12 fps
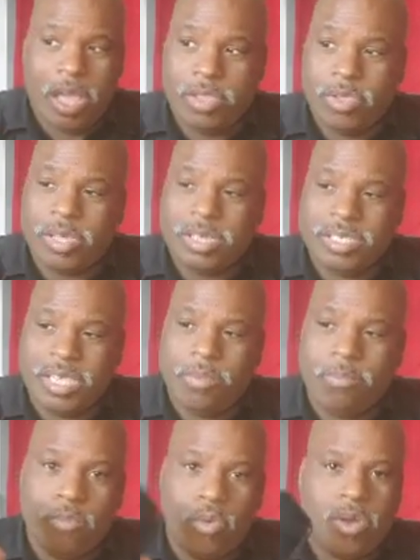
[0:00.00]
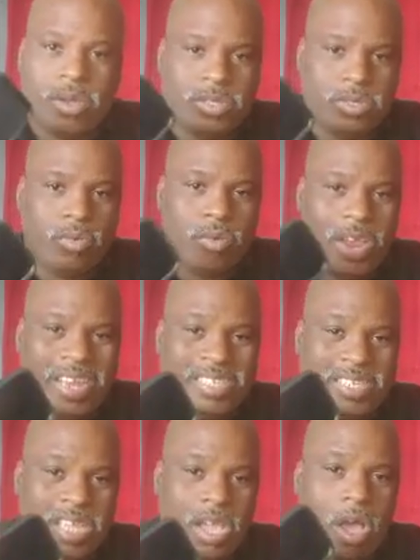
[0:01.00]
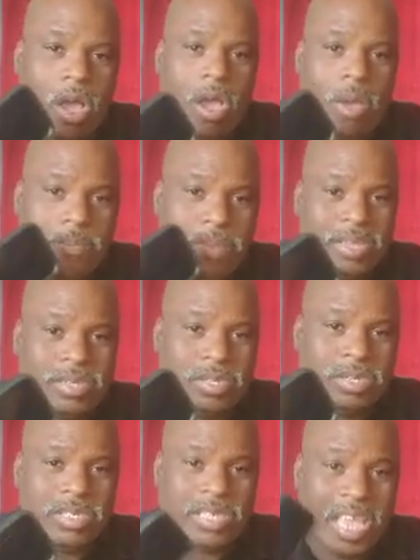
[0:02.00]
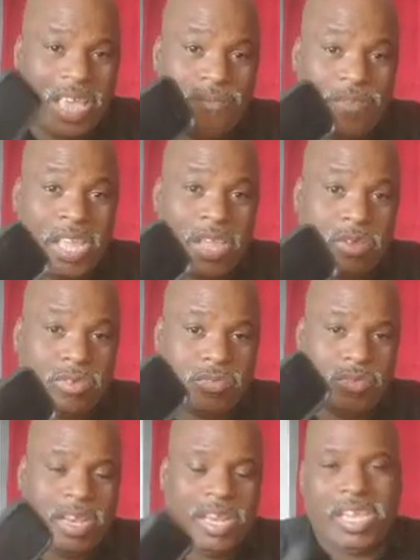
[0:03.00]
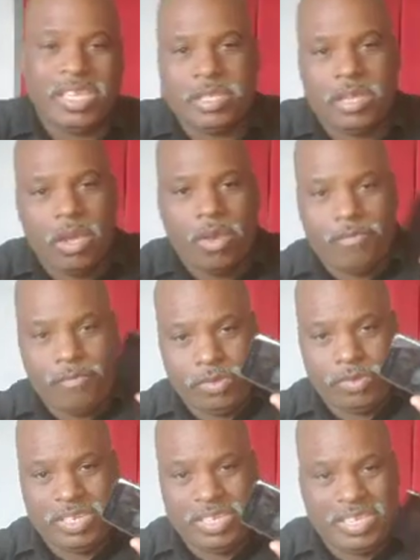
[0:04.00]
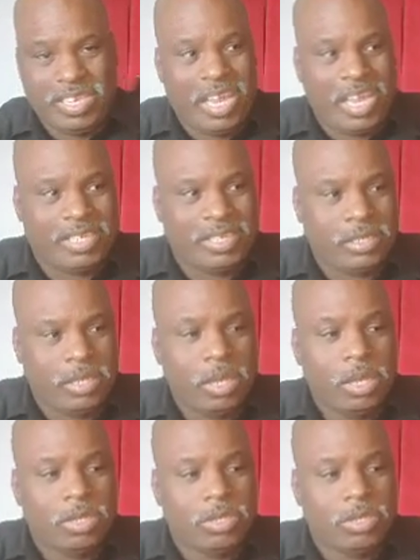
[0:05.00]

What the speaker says: You can see more true HDR pictures and videos with this versus this.